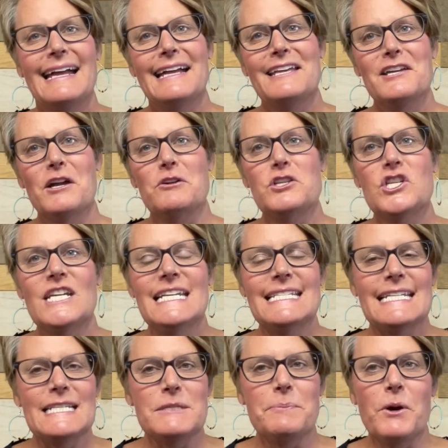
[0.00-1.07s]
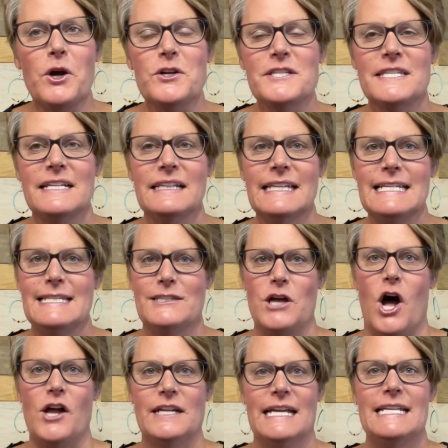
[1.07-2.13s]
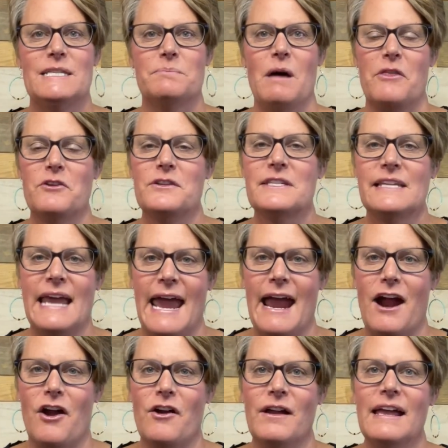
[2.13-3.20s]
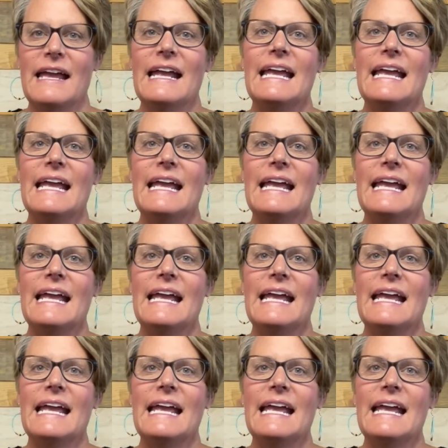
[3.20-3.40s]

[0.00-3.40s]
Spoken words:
You know, Jesus personally saw to his mother's care